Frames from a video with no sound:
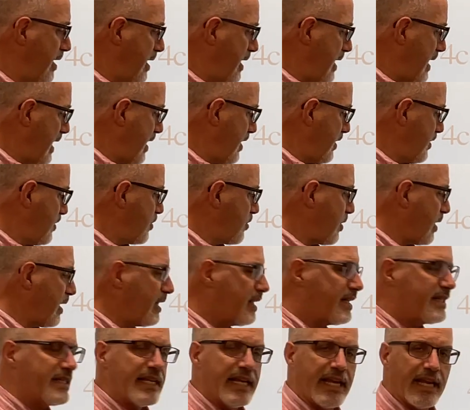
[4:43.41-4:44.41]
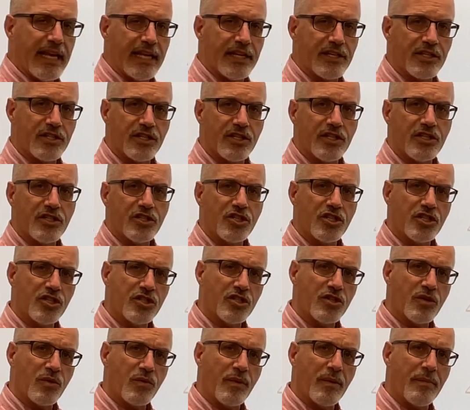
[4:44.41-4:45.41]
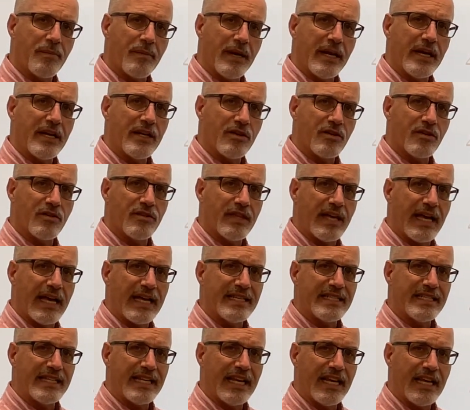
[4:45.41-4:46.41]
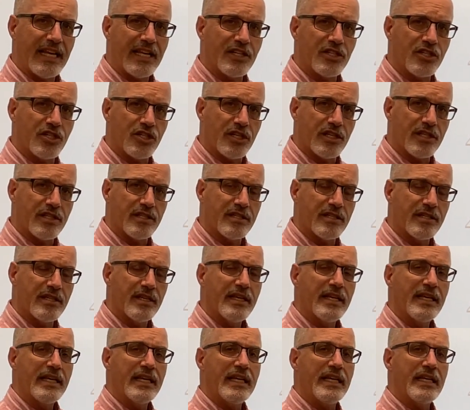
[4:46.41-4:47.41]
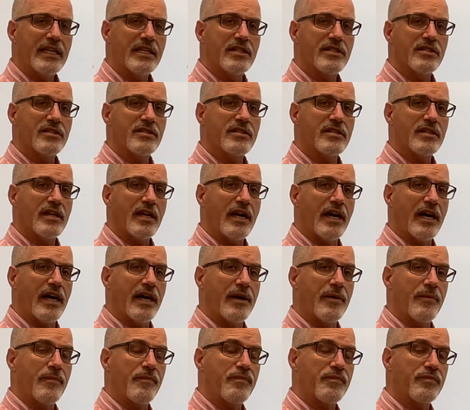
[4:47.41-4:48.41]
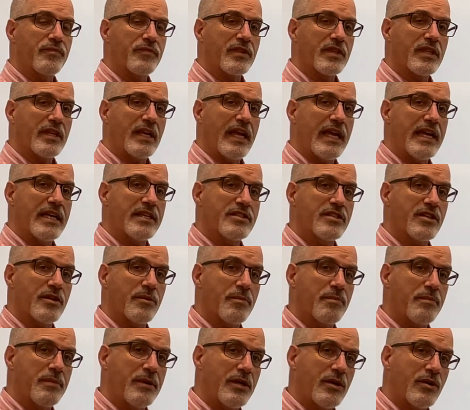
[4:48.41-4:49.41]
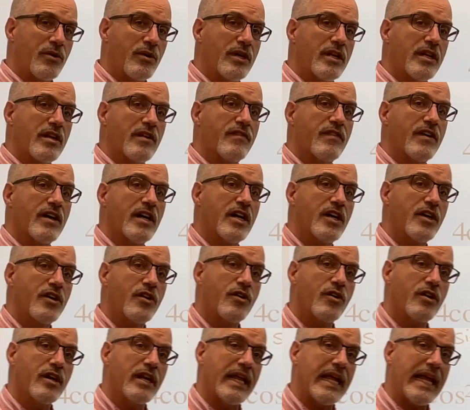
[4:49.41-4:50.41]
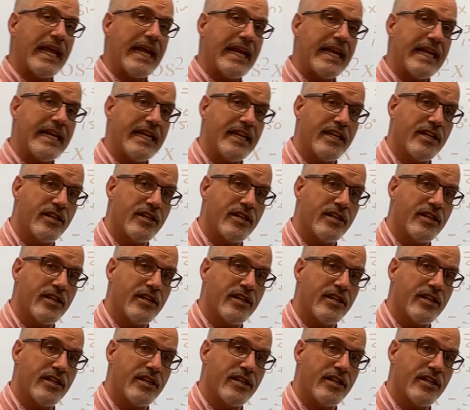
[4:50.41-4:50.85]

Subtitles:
Now let's try the tangent. Just a reminder that tangent is has a period of 180